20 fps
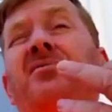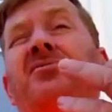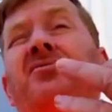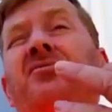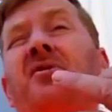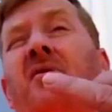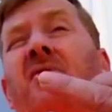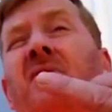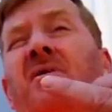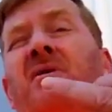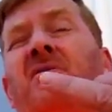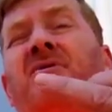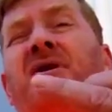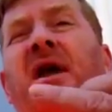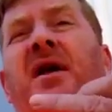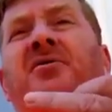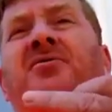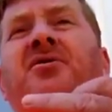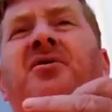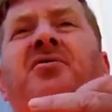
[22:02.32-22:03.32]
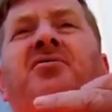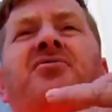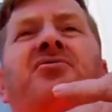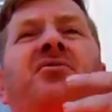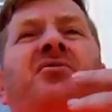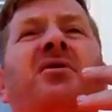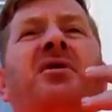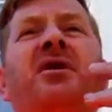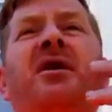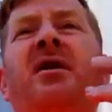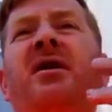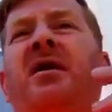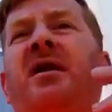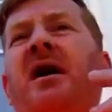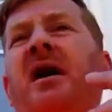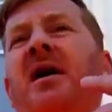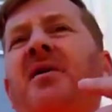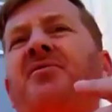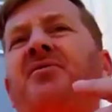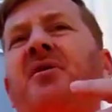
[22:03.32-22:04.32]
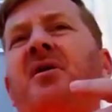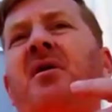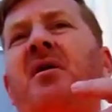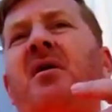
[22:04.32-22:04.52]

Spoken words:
certain locations. You can get it at,